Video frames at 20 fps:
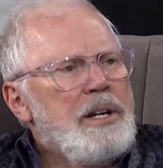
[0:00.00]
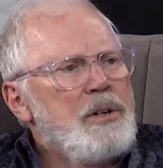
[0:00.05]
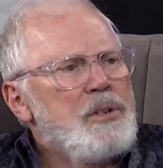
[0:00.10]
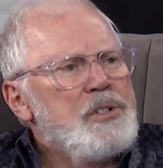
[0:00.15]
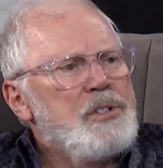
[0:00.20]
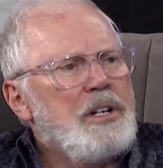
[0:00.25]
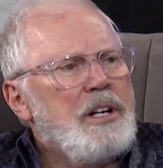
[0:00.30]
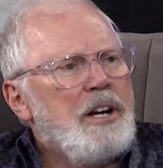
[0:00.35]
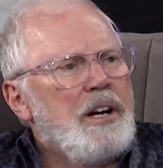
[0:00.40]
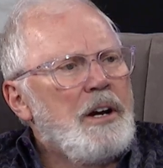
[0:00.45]

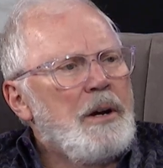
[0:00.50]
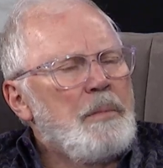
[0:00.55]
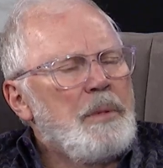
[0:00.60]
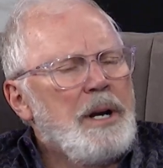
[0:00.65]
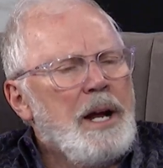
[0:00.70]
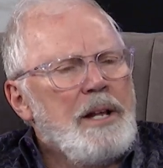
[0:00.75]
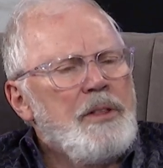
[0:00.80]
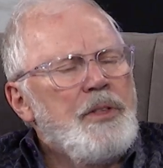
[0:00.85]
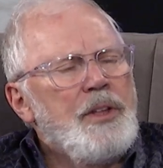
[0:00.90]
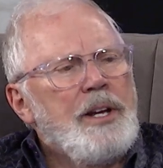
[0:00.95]
years to come.
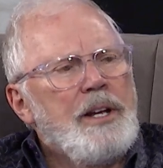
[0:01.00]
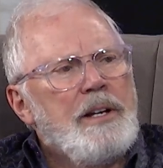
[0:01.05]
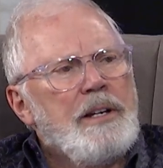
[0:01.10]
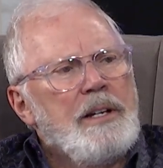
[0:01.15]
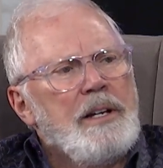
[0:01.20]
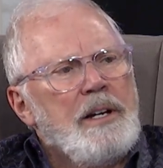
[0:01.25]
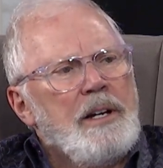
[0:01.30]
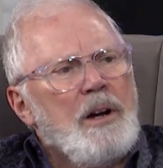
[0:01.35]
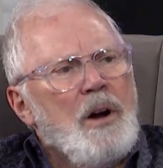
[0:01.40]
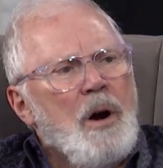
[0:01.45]
And I think
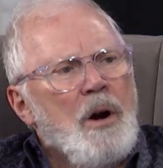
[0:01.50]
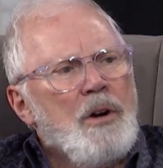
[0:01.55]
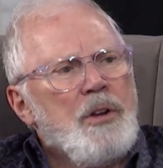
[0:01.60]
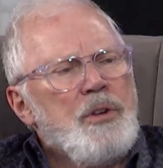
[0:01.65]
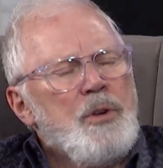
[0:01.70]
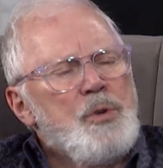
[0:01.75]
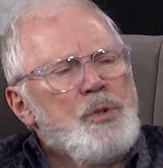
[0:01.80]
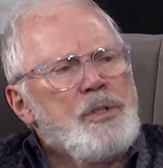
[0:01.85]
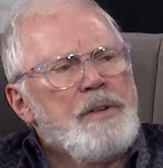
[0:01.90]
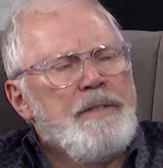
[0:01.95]
our
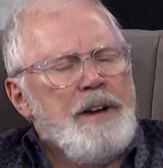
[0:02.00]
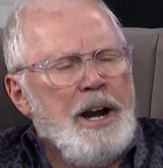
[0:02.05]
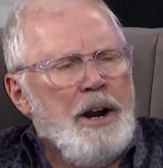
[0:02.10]
use of